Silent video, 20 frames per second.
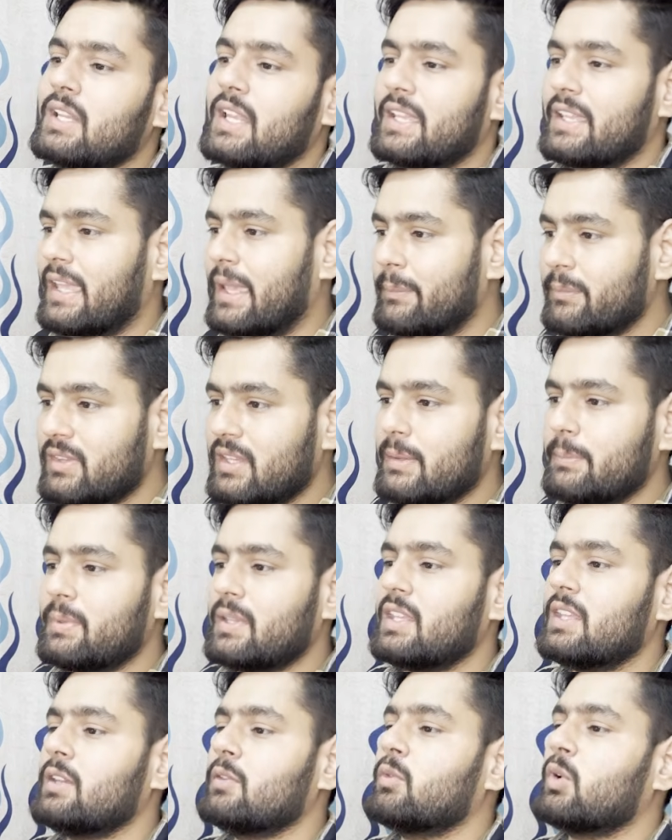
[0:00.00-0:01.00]
like
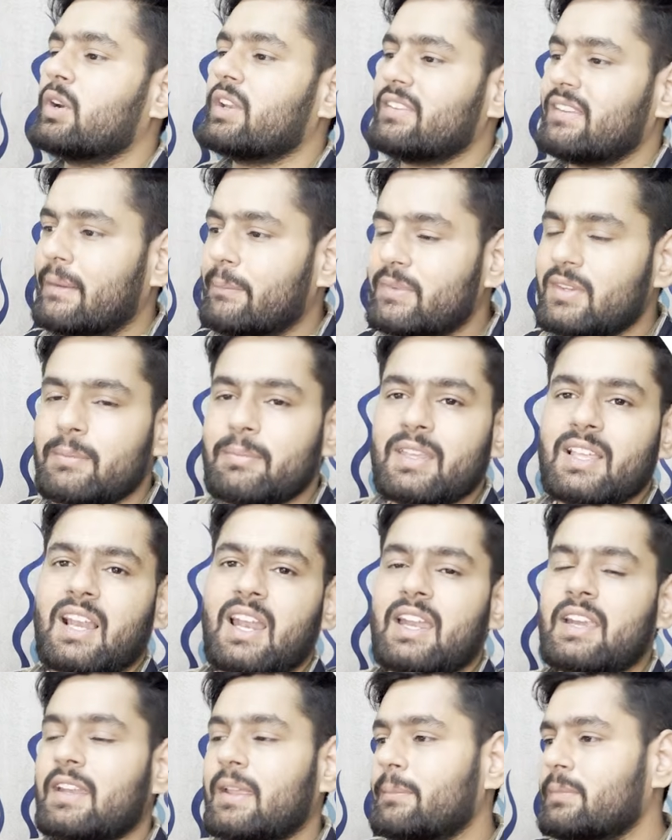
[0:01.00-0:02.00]
MCP, what is MCP
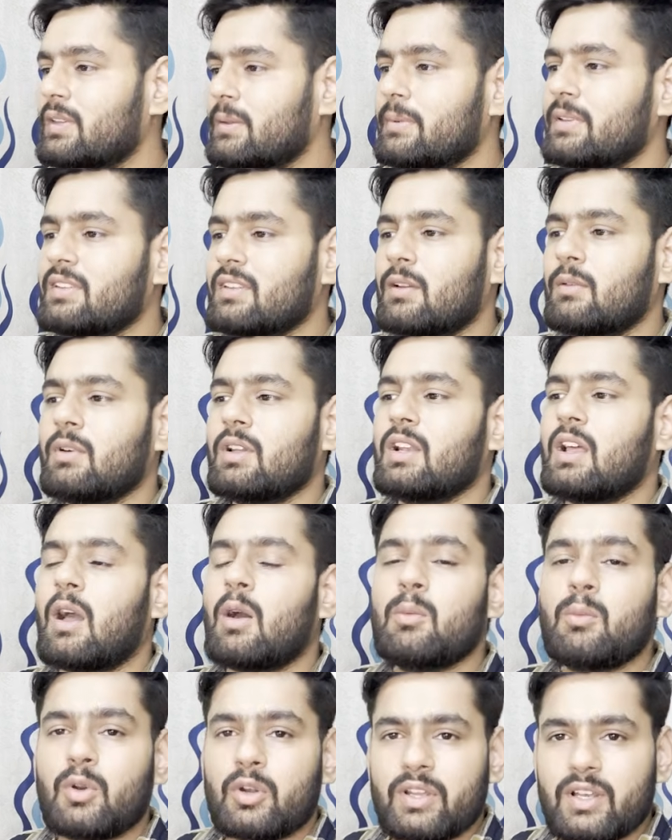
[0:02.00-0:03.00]
client, MCP server,
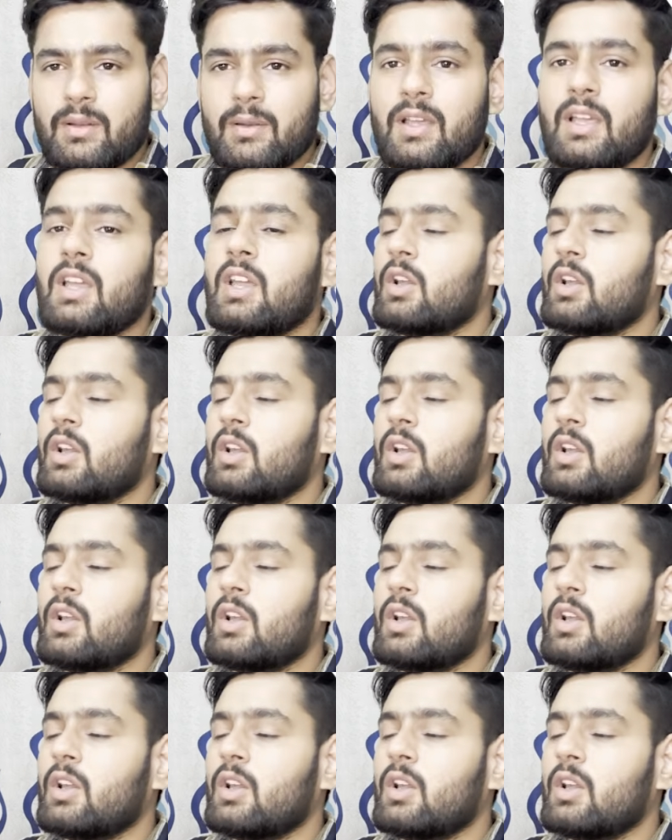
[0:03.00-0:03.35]
how model